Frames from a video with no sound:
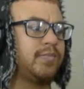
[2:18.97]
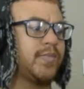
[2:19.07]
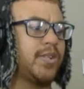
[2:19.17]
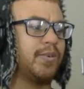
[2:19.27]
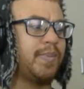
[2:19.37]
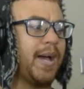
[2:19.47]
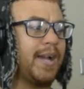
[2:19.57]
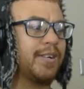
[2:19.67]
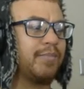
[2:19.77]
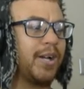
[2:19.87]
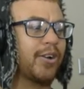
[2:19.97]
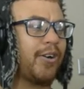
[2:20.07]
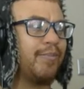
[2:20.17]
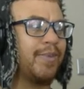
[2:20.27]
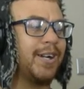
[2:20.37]
To abandon my
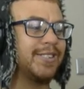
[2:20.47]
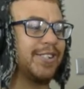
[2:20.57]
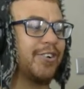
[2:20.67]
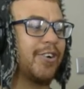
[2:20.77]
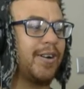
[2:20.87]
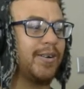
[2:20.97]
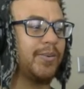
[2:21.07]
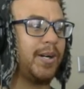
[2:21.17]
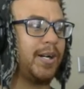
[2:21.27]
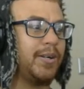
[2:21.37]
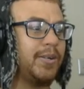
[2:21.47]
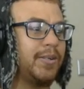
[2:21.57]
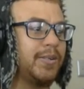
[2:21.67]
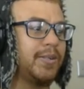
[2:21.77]
comrades and run, wow.